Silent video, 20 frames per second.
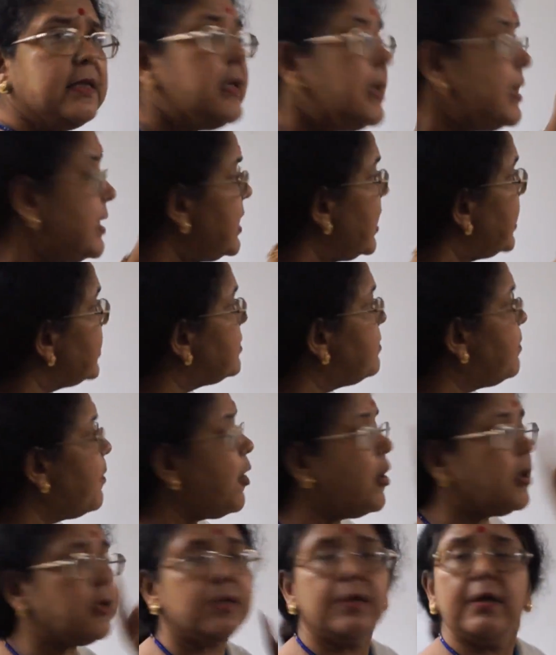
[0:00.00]
he has
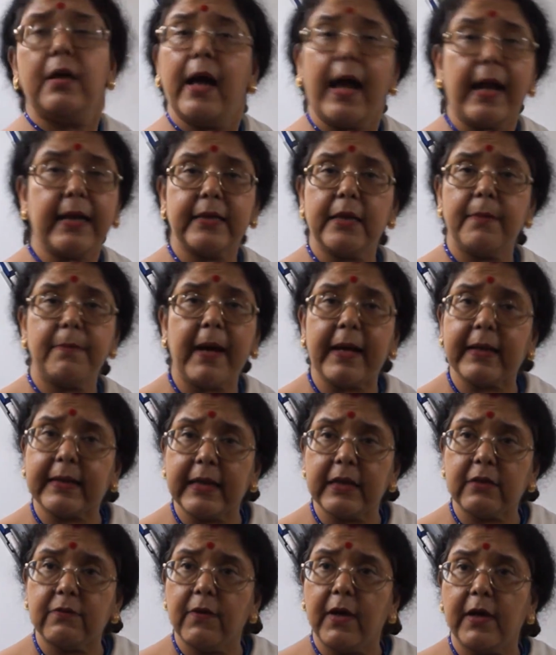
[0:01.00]
bought at the
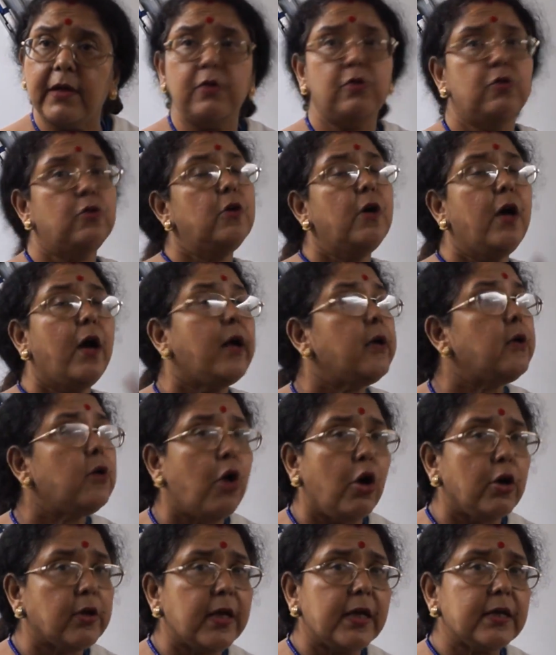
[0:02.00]
market value and
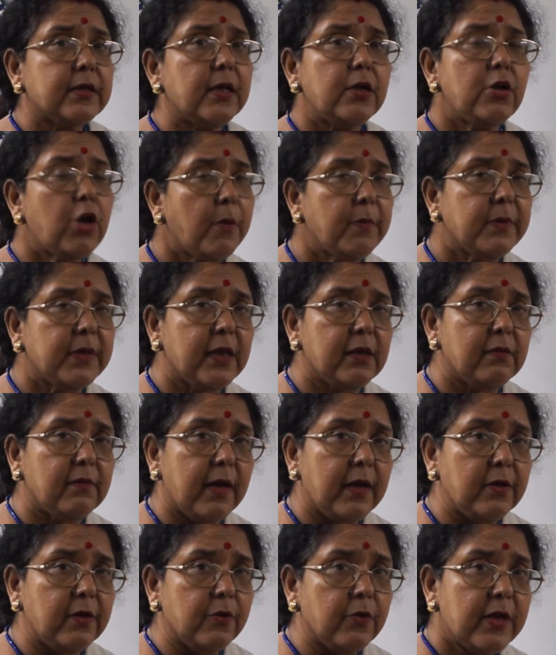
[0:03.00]
not at the nominal
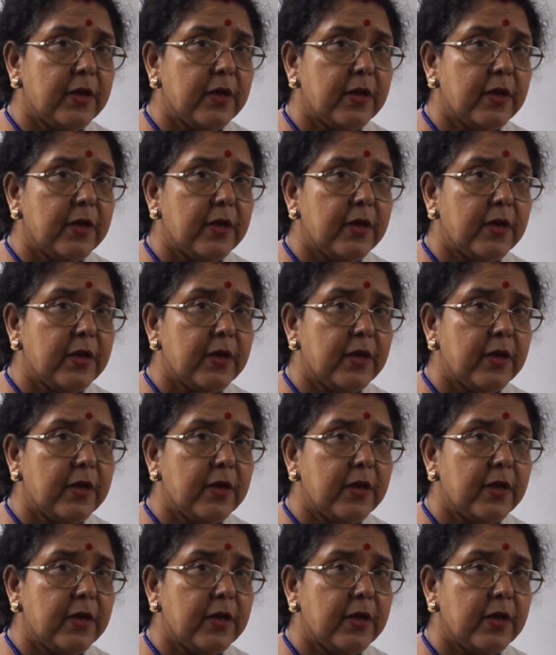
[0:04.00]
value,